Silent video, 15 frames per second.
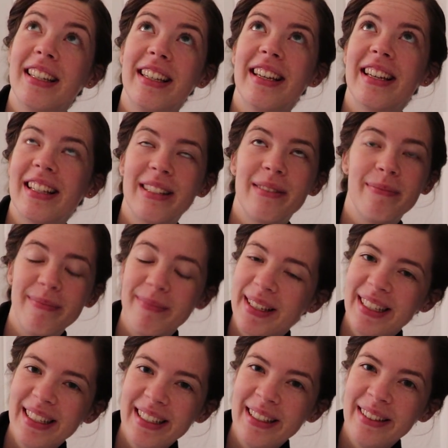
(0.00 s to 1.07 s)
get
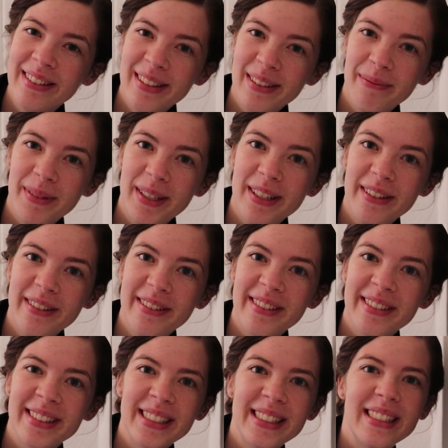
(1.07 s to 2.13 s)
many YouTube
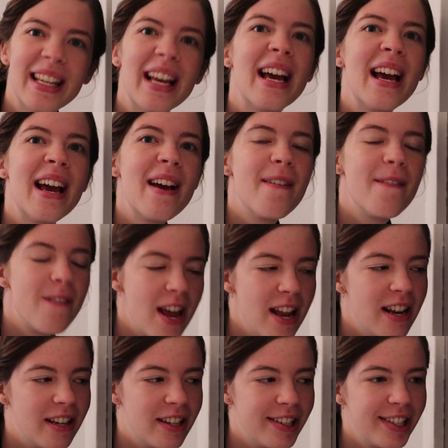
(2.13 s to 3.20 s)
videos
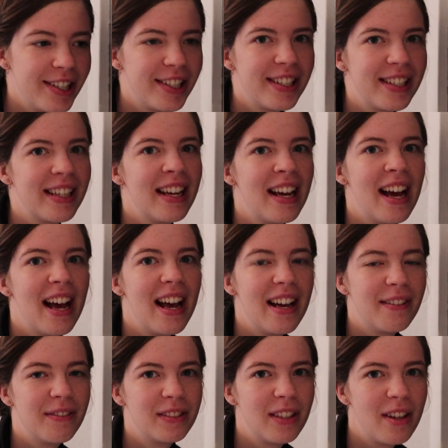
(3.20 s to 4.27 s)
finished. I
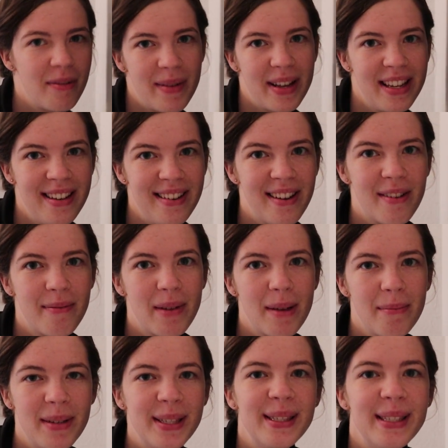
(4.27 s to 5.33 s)
have so many on
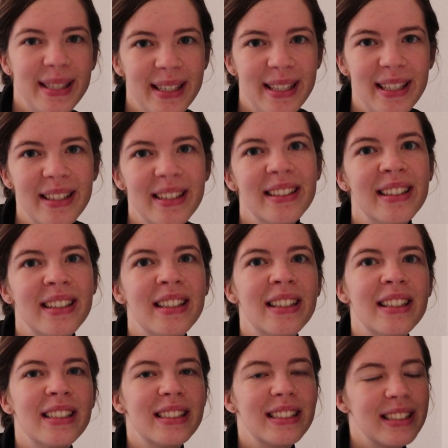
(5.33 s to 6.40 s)
my PC,
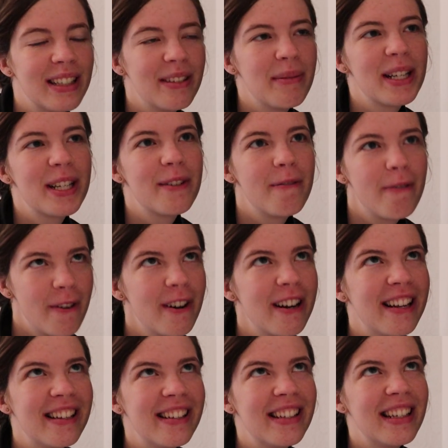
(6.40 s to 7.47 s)
so much
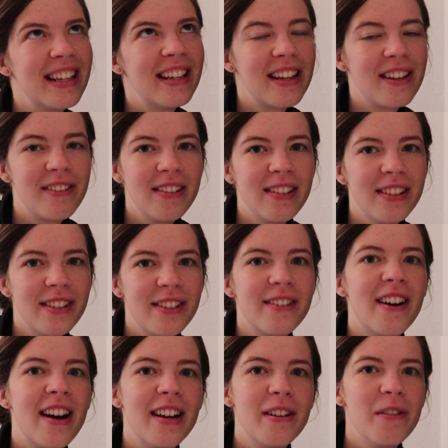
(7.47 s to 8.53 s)
footage, and I really
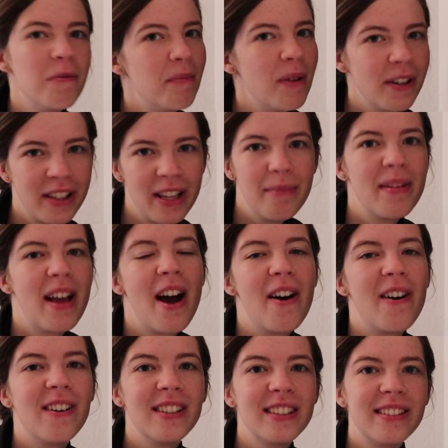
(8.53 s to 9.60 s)
try to put them
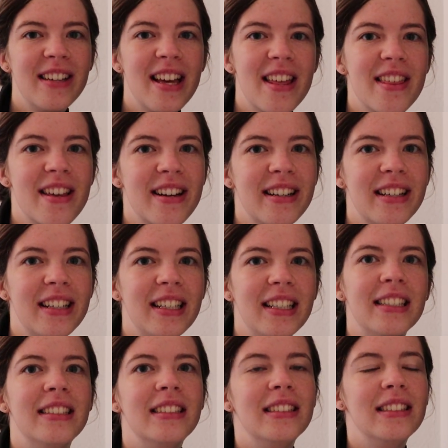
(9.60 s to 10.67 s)
now all together
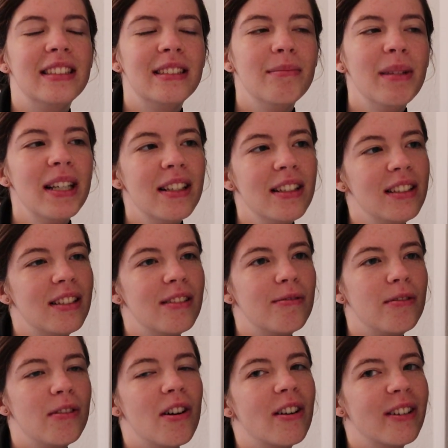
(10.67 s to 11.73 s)
and make a little
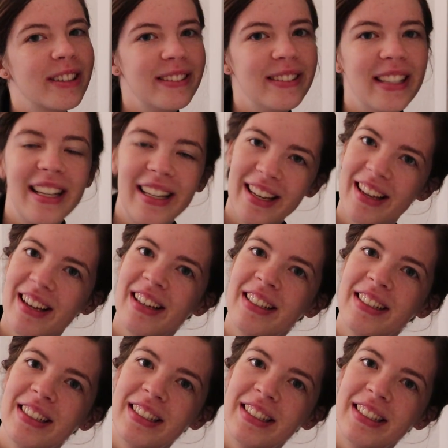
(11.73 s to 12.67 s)
vlog today.